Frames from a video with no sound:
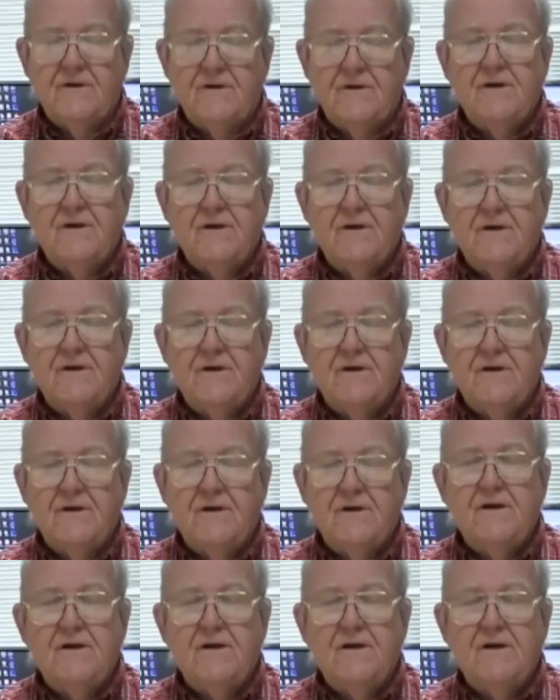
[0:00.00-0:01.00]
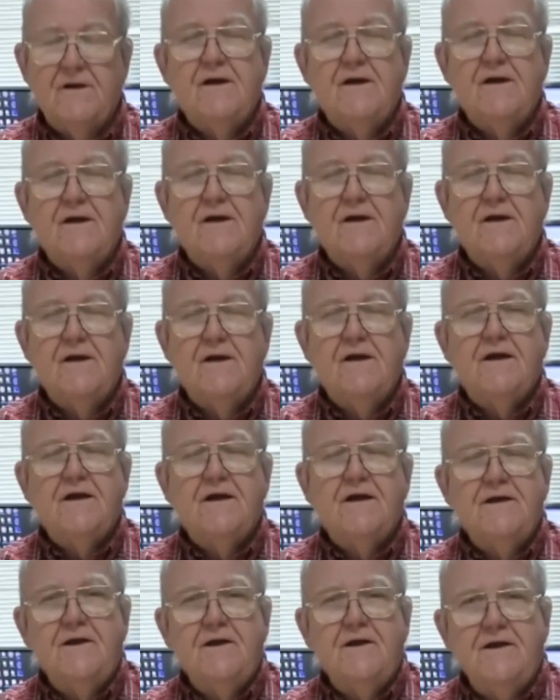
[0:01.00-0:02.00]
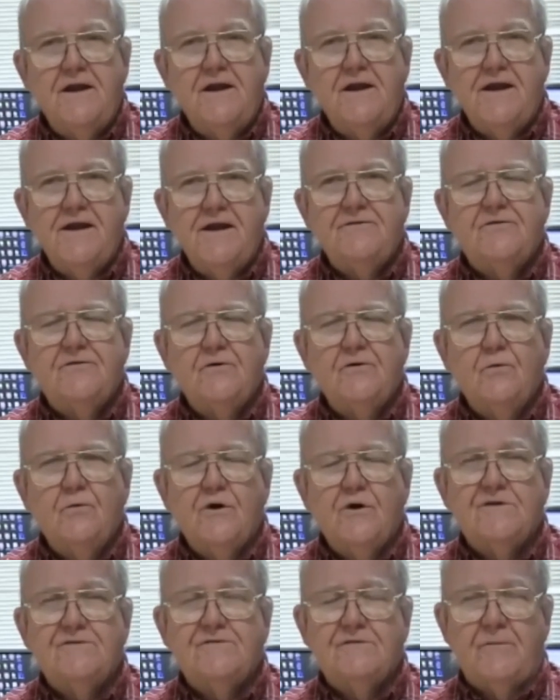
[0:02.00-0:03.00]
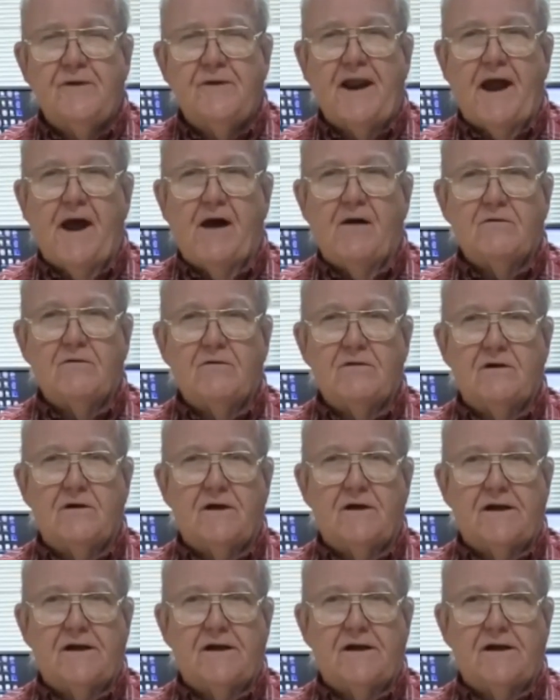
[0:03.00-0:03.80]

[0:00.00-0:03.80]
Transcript: Number 2, you need to work from an